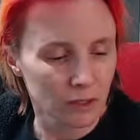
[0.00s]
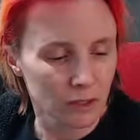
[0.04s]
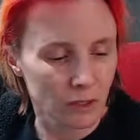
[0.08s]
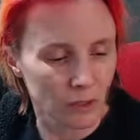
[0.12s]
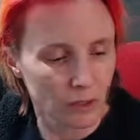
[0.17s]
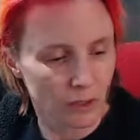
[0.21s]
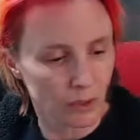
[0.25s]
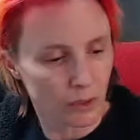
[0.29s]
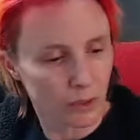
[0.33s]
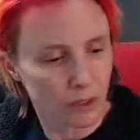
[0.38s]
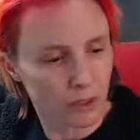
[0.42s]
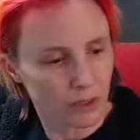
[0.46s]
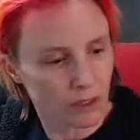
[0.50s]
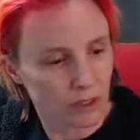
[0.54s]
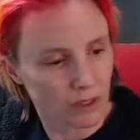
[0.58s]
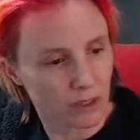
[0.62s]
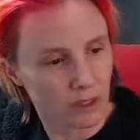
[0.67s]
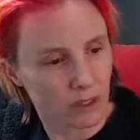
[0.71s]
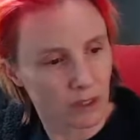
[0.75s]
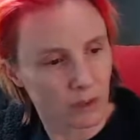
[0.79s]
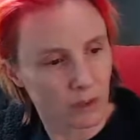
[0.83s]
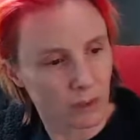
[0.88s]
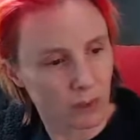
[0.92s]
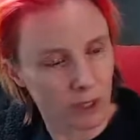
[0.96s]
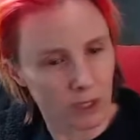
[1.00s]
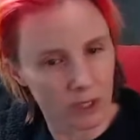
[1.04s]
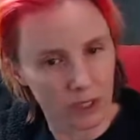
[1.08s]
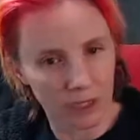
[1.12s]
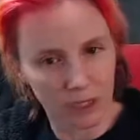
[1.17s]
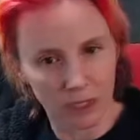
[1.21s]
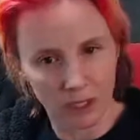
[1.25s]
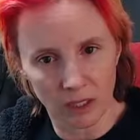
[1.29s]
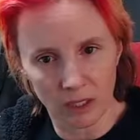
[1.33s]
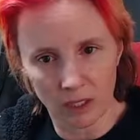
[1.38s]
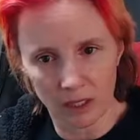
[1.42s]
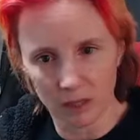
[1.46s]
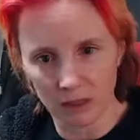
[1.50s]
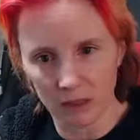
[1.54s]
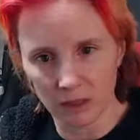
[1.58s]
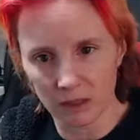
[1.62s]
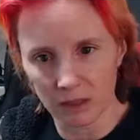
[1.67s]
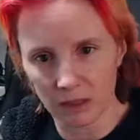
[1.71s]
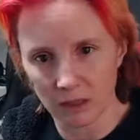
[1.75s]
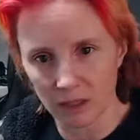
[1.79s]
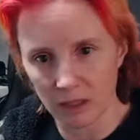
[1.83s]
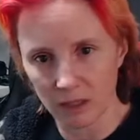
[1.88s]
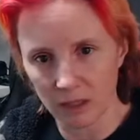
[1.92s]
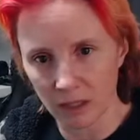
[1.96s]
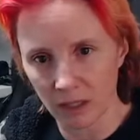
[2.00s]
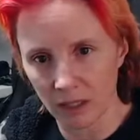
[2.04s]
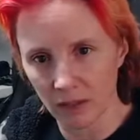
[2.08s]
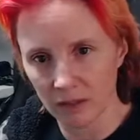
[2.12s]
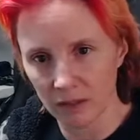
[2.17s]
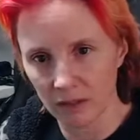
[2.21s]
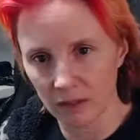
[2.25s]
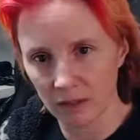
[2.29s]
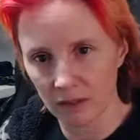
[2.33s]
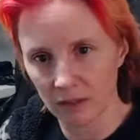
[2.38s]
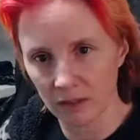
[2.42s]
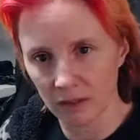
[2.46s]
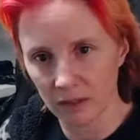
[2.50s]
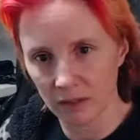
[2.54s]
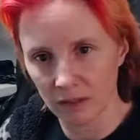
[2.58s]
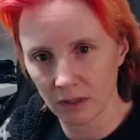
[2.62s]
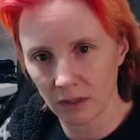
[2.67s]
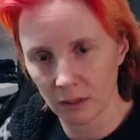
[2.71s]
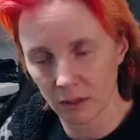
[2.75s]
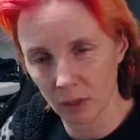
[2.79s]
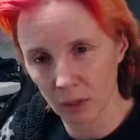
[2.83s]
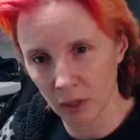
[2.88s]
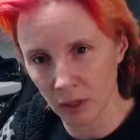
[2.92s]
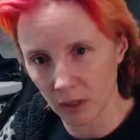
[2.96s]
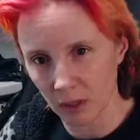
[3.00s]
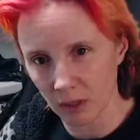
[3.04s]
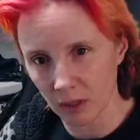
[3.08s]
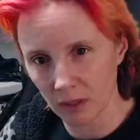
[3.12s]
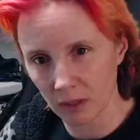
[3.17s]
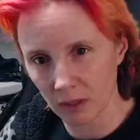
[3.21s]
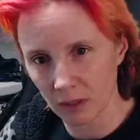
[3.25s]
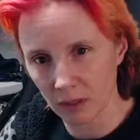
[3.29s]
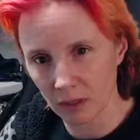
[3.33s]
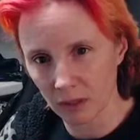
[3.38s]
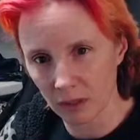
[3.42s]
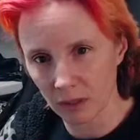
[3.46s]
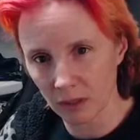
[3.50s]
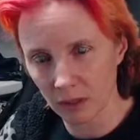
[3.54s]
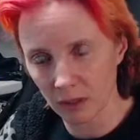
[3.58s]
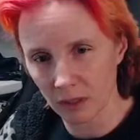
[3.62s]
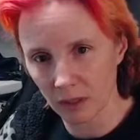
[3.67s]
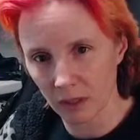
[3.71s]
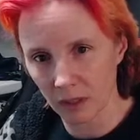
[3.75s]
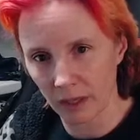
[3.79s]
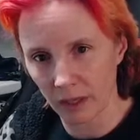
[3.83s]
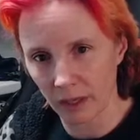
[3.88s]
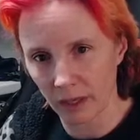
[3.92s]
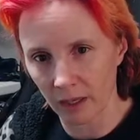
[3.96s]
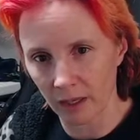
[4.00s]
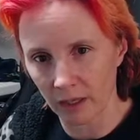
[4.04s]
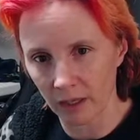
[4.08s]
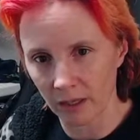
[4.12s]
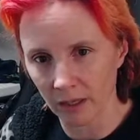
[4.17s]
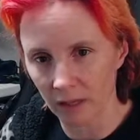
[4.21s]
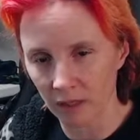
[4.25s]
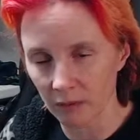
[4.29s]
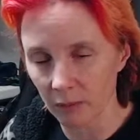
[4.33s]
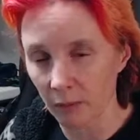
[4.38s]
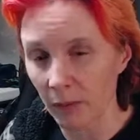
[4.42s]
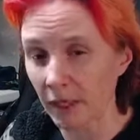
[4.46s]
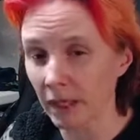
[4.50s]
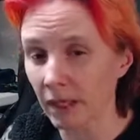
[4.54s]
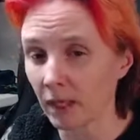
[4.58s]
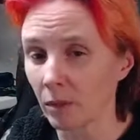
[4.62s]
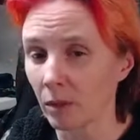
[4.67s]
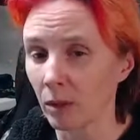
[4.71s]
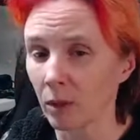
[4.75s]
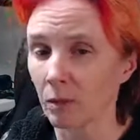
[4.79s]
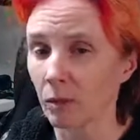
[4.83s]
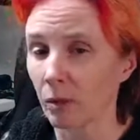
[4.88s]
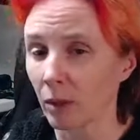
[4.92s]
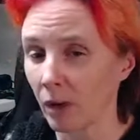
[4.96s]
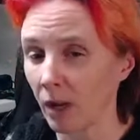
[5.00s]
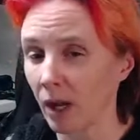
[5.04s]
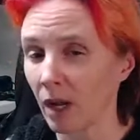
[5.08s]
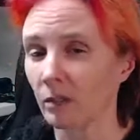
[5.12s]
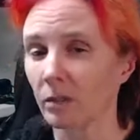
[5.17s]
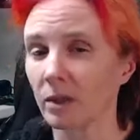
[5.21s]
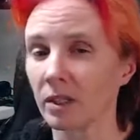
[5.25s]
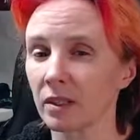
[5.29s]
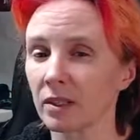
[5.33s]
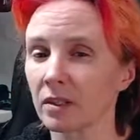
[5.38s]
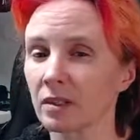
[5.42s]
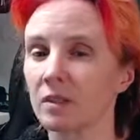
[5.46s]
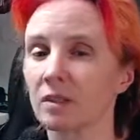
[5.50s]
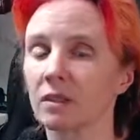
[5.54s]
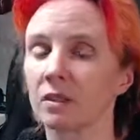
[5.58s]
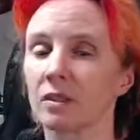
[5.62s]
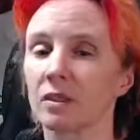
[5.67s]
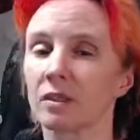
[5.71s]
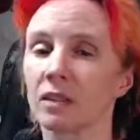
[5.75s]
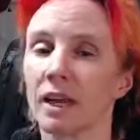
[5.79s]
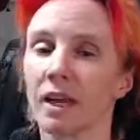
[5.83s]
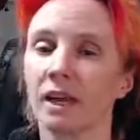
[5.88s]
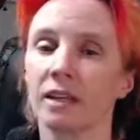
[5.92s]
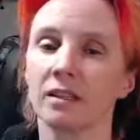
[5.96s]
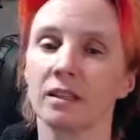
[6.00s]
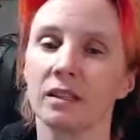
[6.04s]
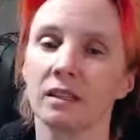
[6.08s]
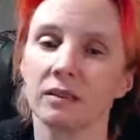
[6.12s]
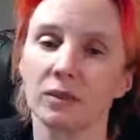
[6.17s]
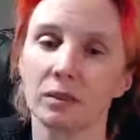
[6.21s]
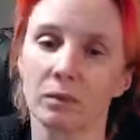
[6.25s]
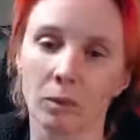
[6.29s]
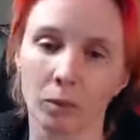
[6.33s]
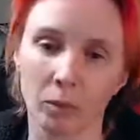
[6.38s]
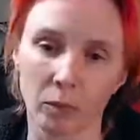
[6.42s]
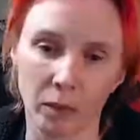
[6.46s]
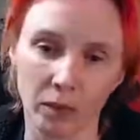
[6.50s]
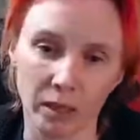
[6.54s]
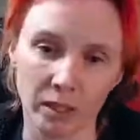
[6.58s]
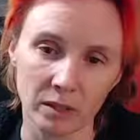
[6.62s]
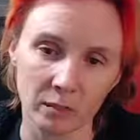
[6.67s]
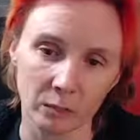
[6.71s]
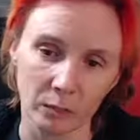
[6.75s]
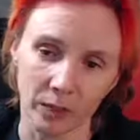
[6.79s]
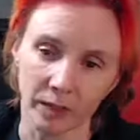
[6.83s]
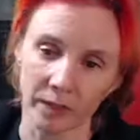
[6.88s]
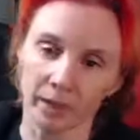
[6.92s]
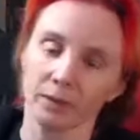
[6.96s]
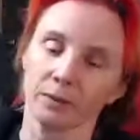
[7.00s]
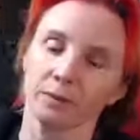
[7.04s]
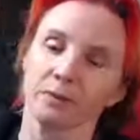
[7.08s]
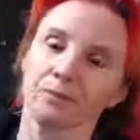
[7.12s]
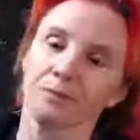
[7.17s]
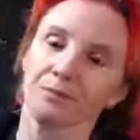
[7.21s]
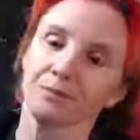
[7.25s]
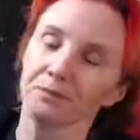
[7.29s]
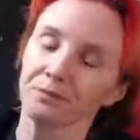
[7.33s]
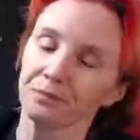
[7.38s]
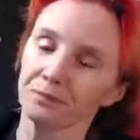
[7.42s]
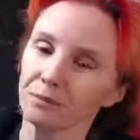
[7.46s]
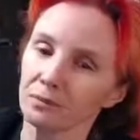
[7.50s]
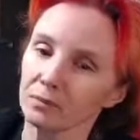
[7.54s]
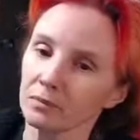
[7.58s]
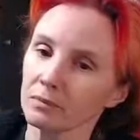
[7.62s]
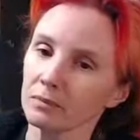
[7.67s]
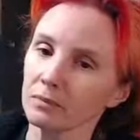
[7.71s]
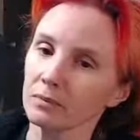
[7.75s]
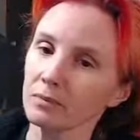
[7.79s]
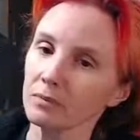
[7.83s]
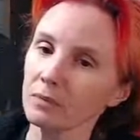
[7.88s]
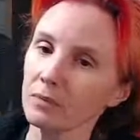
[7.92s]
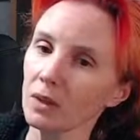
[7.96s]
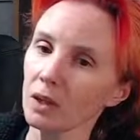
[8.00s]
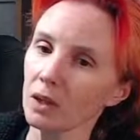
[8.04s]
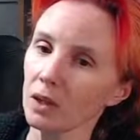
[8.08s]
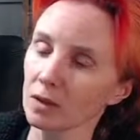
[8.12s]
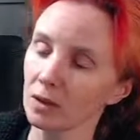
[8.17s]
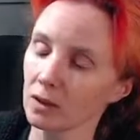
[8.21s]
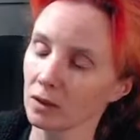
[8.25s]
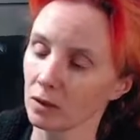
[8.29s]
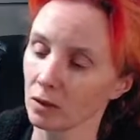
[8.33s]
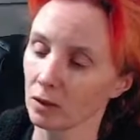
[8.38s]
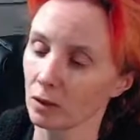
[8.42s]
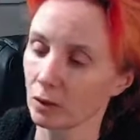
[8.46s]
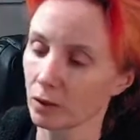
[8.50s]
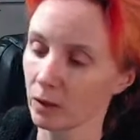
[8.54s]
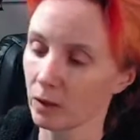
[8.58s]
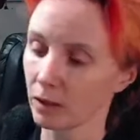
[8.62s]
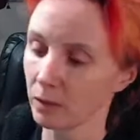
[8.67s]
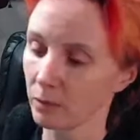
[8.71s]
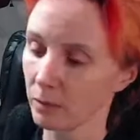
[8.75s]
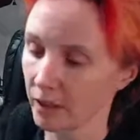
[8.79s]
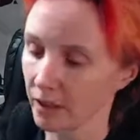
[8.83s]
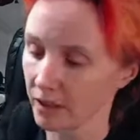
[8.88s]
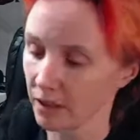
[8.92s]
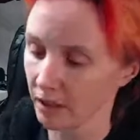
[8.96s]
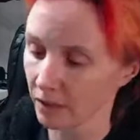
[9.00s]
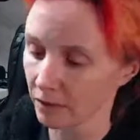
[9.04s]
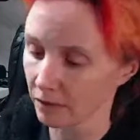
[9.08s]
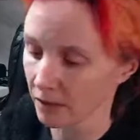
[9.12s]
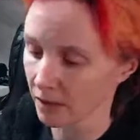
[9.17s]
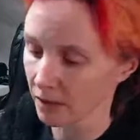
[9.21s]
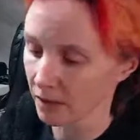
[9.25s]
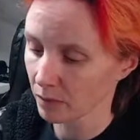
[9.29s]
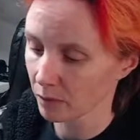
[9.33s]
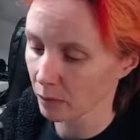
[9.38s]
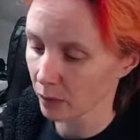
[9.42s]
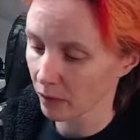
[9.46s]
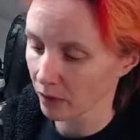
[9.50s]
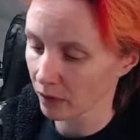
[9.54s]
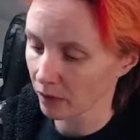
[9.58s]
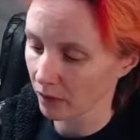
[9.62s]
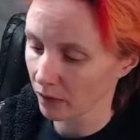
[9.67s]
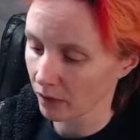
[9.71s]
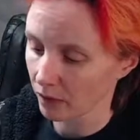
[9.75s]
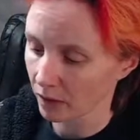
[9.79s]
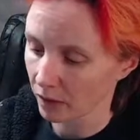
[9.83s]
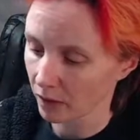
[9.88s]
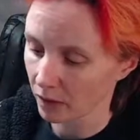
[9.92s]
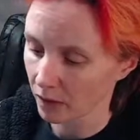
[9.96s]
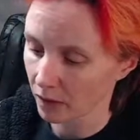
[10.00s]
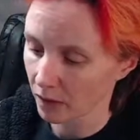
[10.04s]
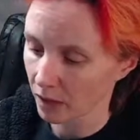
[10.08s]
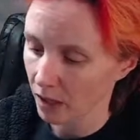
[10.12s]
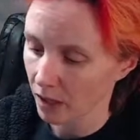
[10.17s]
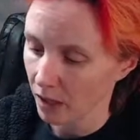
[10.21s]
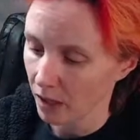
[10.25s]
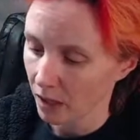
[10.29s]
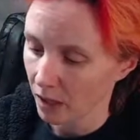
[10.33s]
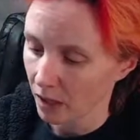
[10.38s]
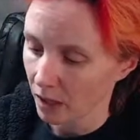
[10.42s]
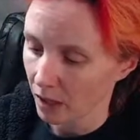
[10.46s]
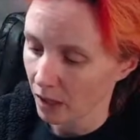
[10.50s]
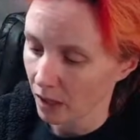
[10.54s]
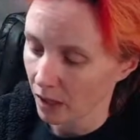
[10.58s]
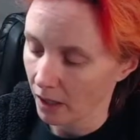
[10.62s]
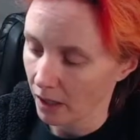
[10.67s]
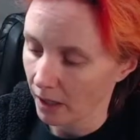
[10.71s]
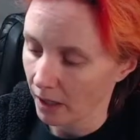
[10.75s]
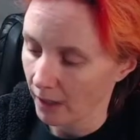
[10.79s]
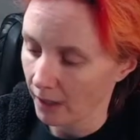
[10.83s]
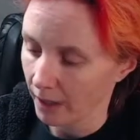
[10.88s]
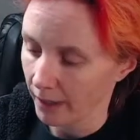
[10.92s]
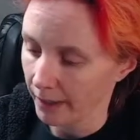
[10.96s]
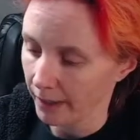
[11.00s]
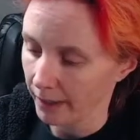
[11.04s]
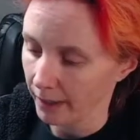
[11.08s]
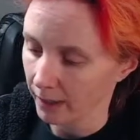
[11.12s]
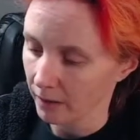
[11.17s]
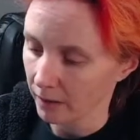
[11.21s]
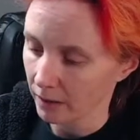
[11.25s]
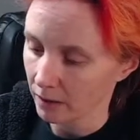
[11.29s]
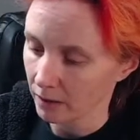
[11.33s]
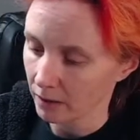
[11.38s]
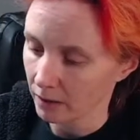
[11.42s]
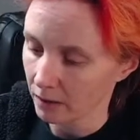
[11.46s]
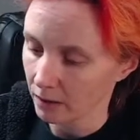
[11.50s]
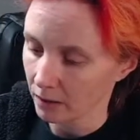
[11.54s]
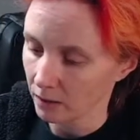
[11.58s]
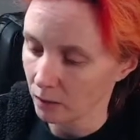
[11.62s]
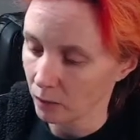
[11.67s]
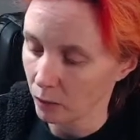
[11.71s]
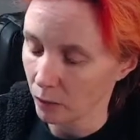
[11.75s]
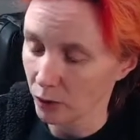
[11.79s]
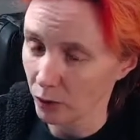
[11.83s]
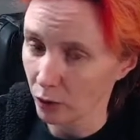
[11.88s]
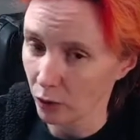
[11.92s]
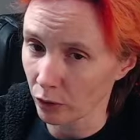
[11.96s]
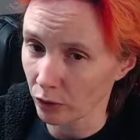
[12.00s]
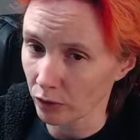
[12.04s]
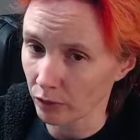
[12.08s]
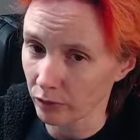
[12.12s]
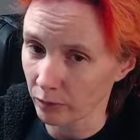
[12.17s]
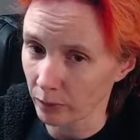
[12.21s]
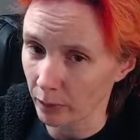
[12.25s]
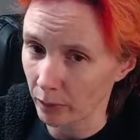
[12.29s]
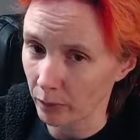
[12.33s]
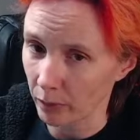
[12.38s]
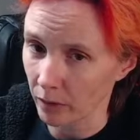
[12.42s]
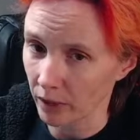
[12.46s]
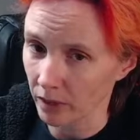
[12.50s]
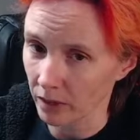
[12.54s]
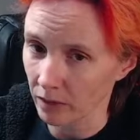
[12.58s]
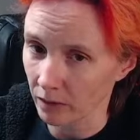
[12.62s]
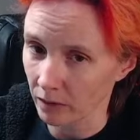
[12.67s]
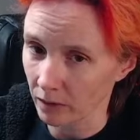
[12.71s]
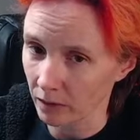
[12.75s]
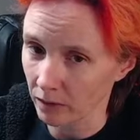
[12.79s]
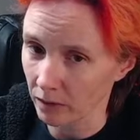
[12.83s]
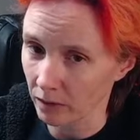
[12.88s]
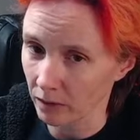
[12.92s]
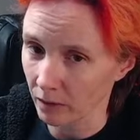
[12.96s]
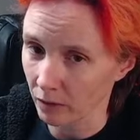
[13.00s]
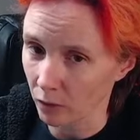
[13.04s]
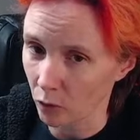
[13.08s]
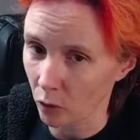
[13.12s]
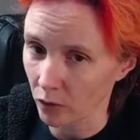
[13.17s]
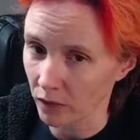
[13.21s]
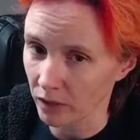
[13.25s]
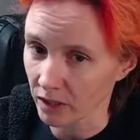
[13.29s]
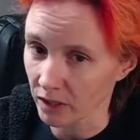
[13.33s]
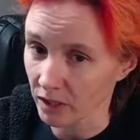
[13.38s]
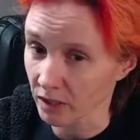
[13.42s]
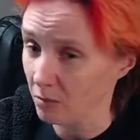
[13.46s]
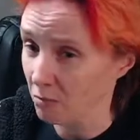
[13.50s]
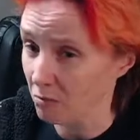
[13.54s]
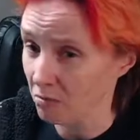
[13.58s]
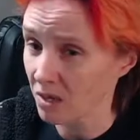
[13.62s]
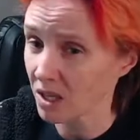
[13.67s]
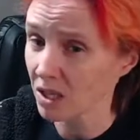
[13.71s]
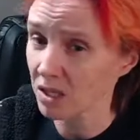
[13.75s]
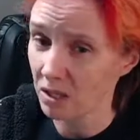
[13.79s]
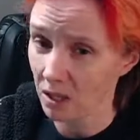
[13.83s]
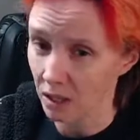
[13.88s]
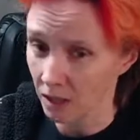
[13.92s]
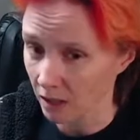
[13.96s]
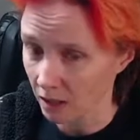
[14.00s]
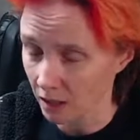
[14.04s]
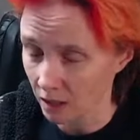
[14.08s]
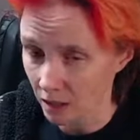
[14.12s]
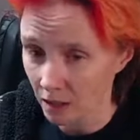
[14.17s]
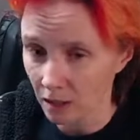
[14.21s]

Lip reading: there was the working on Dave's commission, and he's making me promise to not give him a price break. So getting back to the Facebook thing, I went to go look for my price list, and of course it's missing.